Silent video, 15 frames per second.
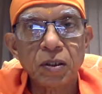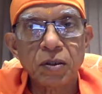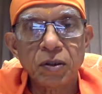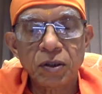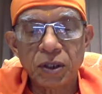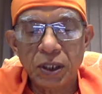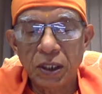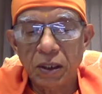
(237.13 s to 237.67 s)

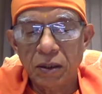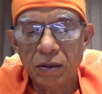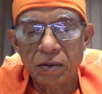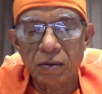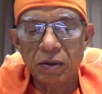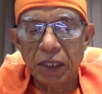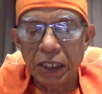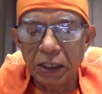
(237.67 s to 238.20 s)
You see,
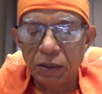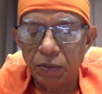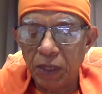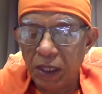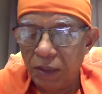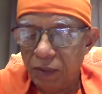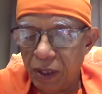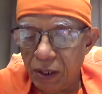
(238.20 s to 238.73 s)
that's
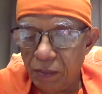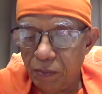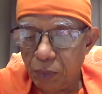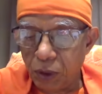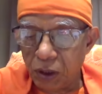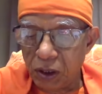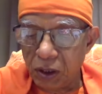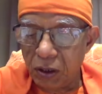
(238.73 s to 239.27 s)
very, very
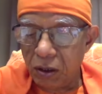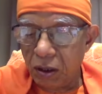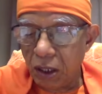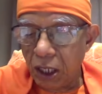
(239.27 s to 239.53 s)
important.